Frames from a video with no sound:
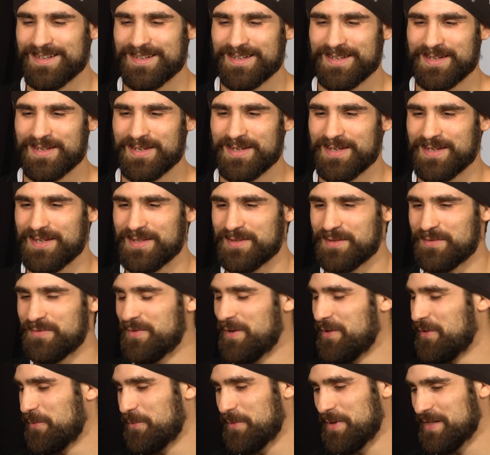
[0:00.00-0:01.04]
in the
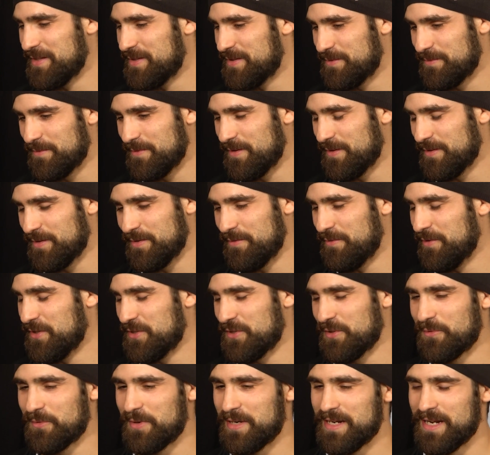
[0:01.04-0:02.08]
featherweight
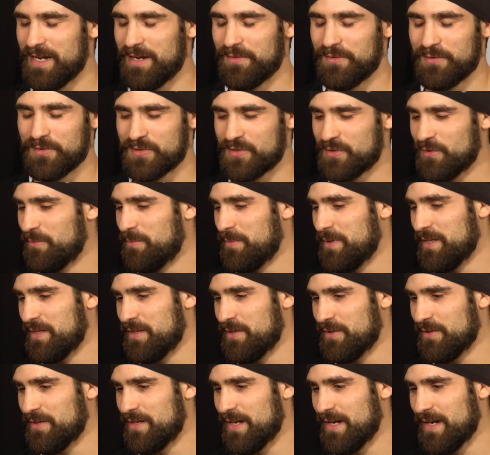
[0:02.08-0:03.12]
division right now. There's so many
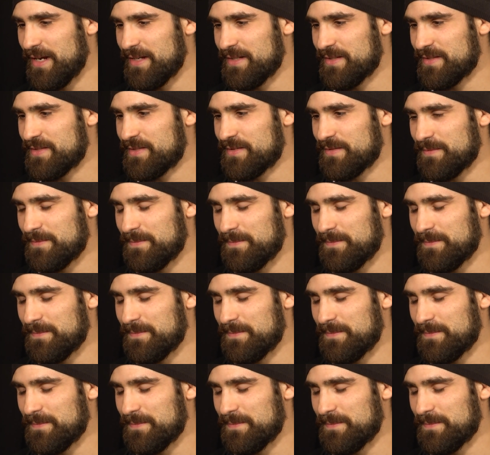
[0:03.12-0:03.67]
good guys.